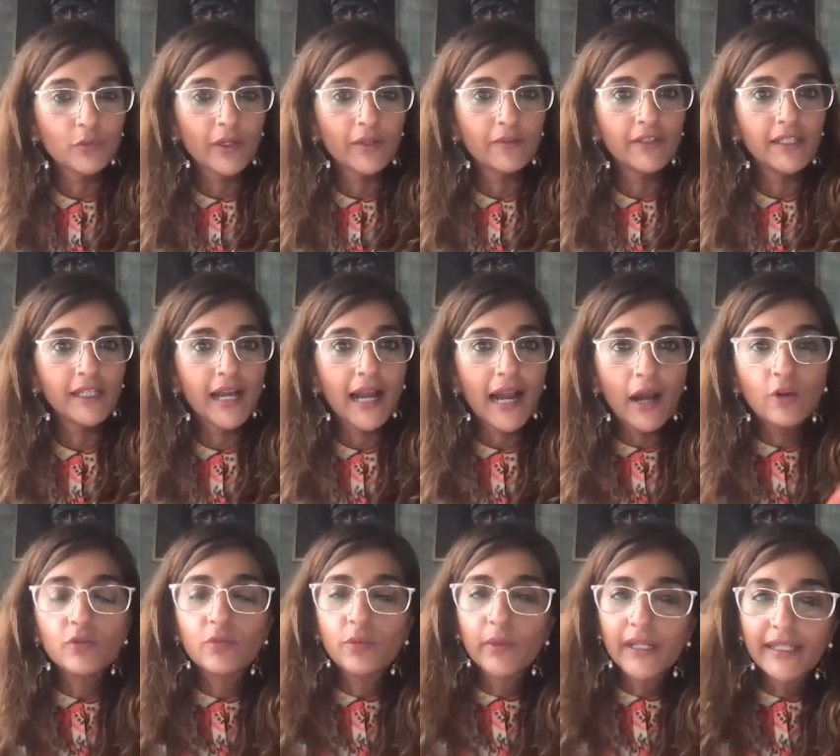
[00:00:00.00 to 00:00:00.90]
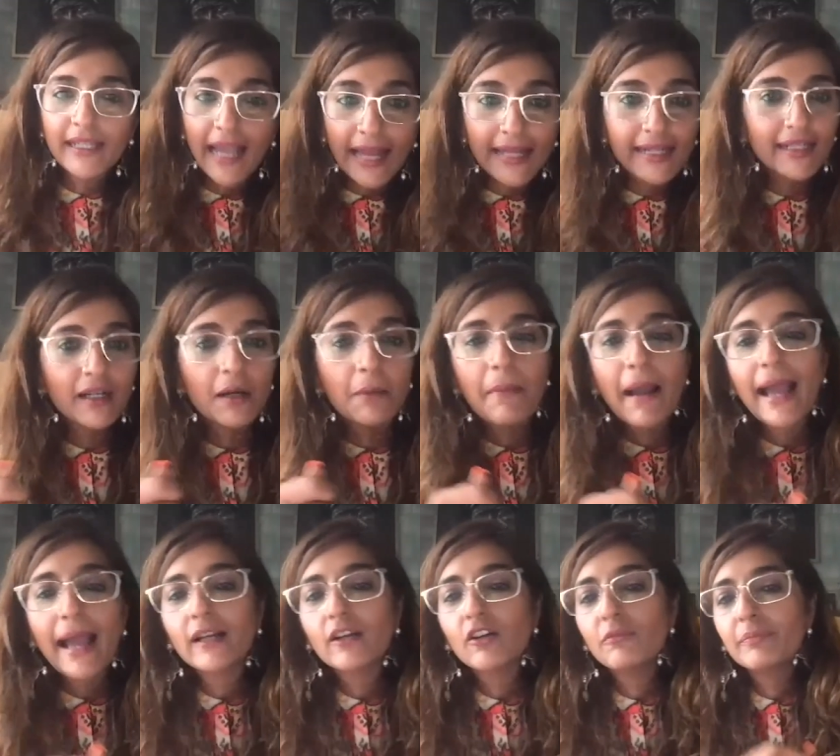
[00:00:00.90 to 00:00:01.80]
when we are out, we're carrying a
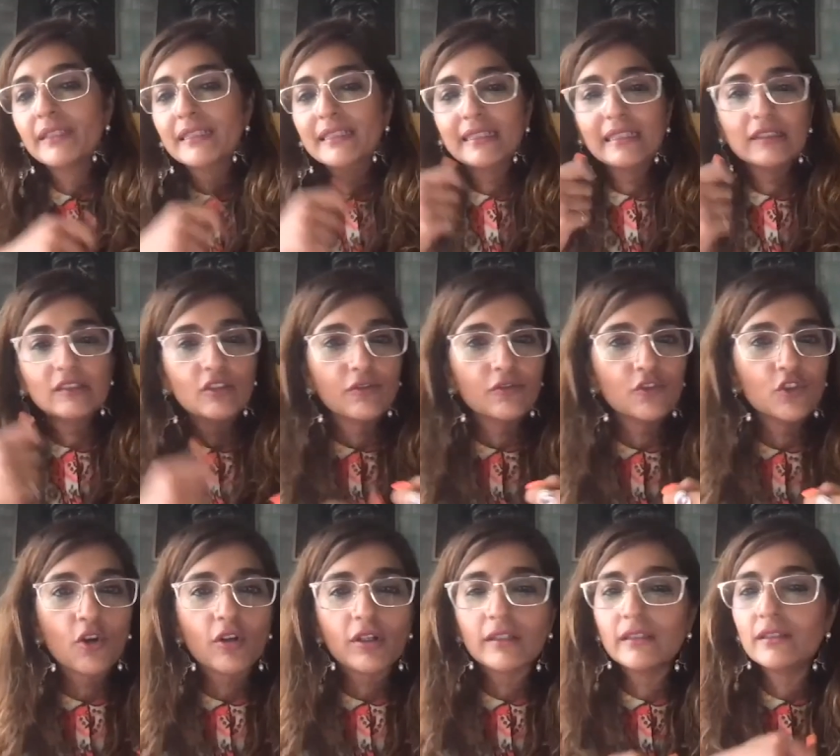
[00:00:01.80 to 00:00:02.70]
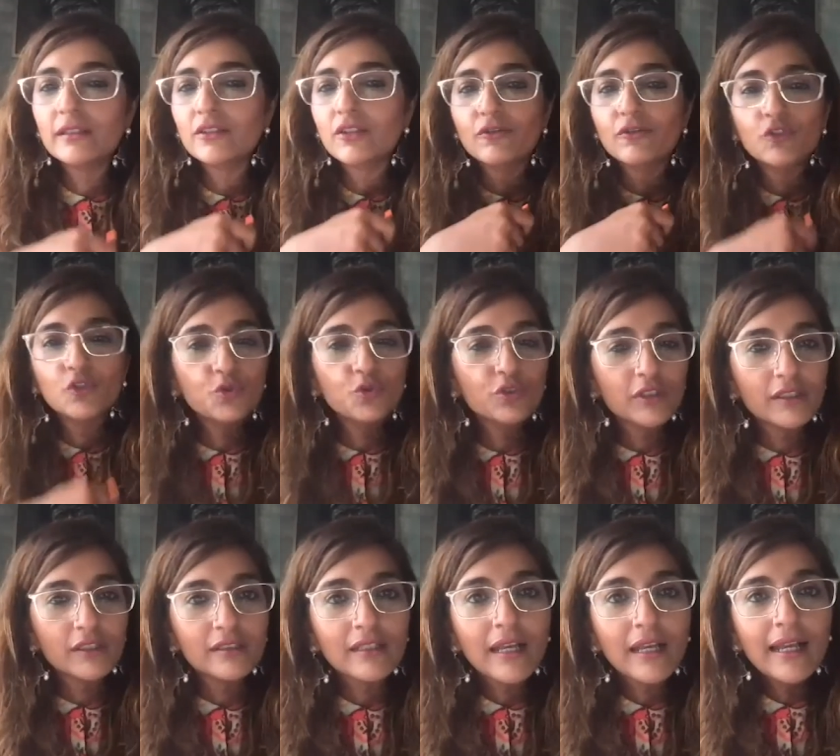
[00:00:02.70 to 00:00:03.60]
bag of biscuits, of chocolates, of
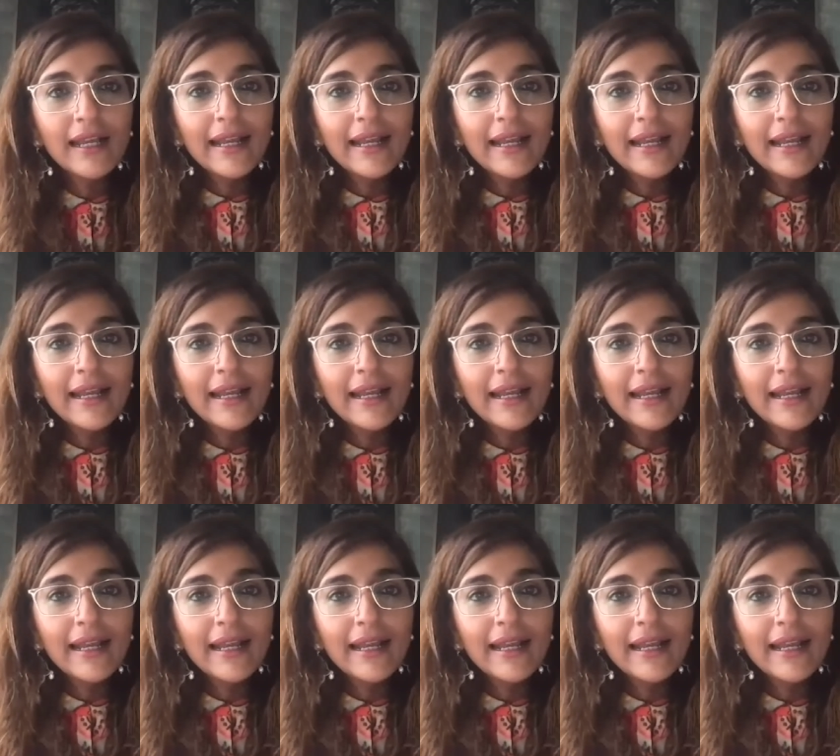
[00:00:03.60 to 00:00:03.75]
juices,